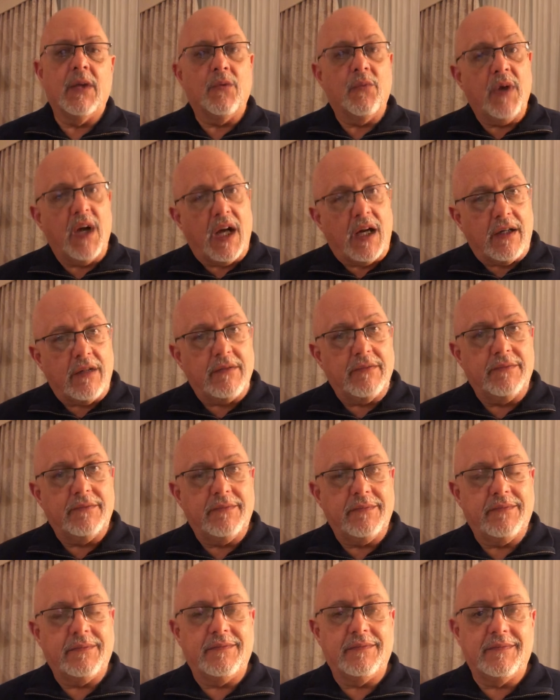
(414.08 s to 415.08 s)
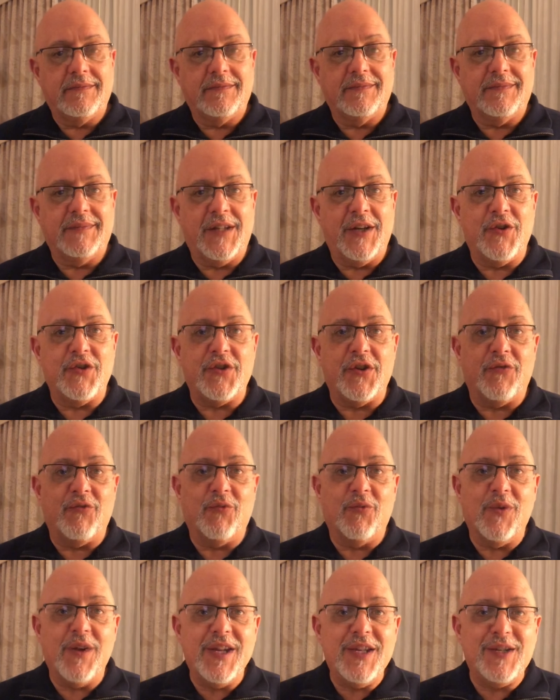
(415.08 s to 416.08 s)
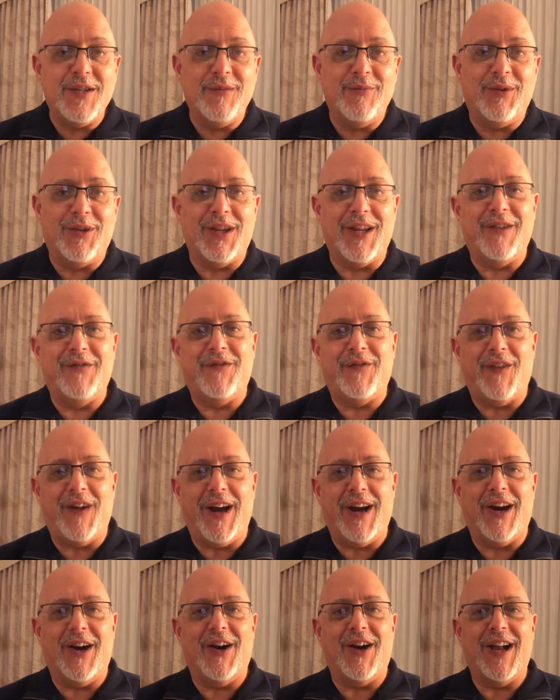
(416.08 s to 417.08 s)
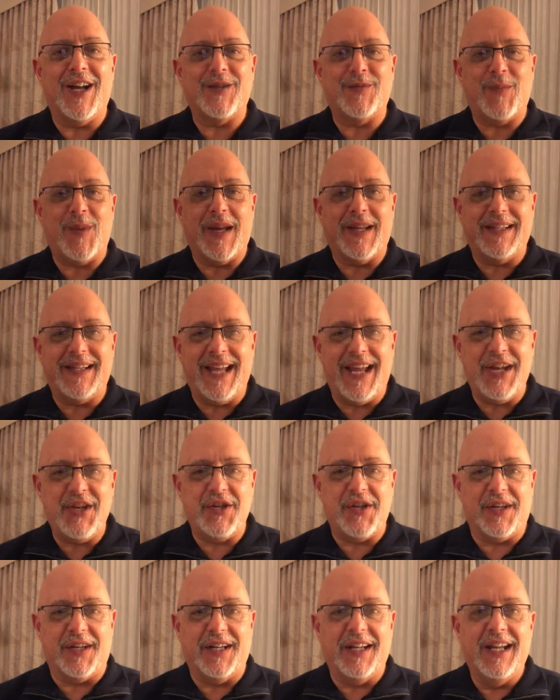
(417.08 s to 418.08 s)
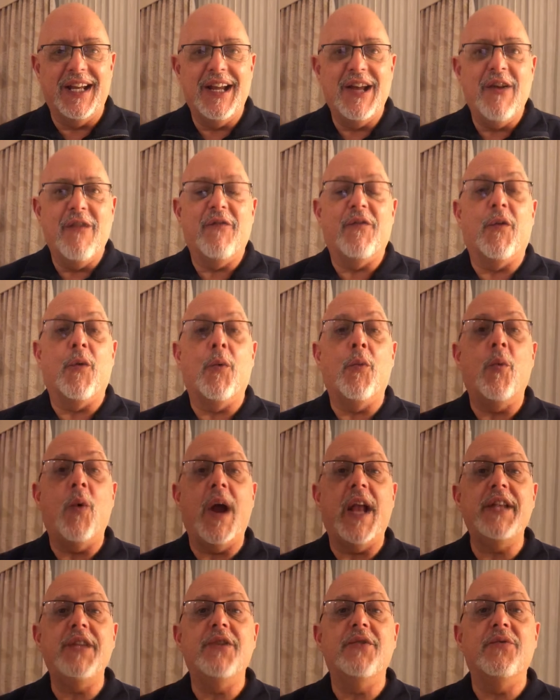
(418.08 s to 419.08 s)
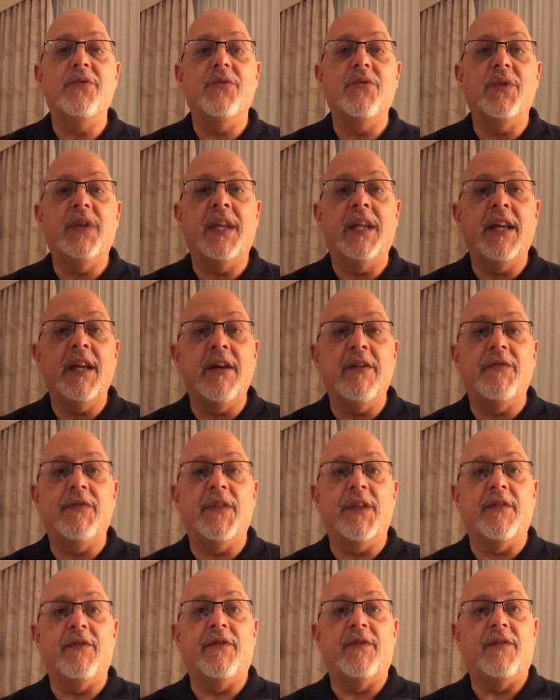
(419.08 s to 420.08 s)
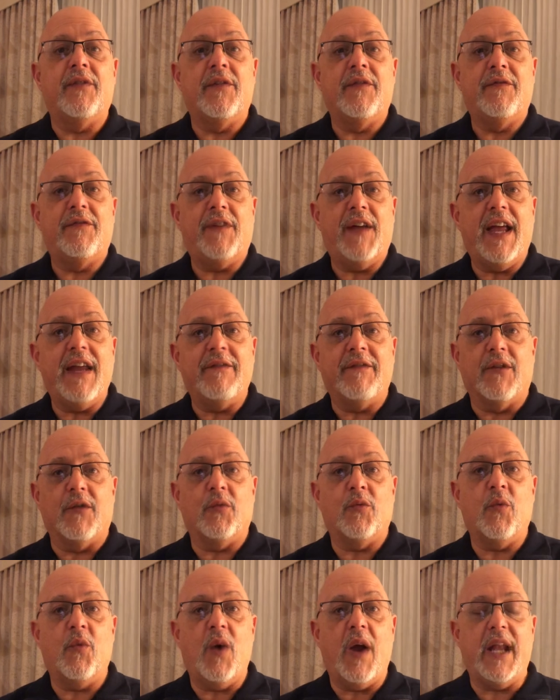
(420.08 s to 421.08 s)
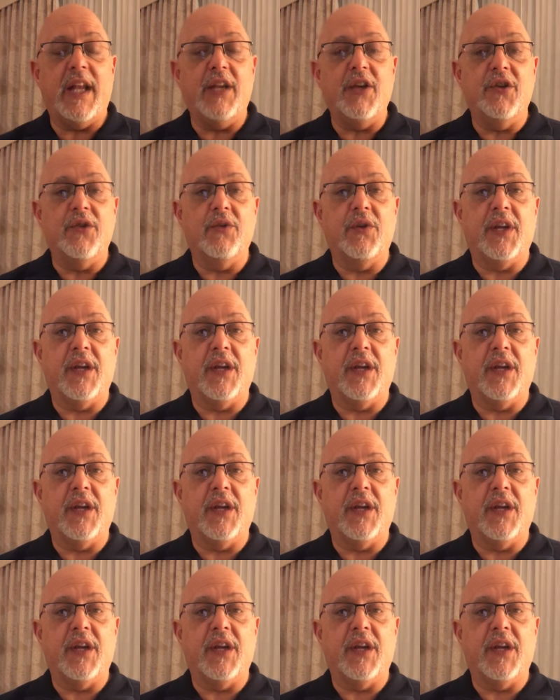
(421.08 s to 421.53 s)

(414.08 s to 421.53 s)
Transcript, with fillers: Well, there's a reasonable and fair expectation for when you give the favor, when you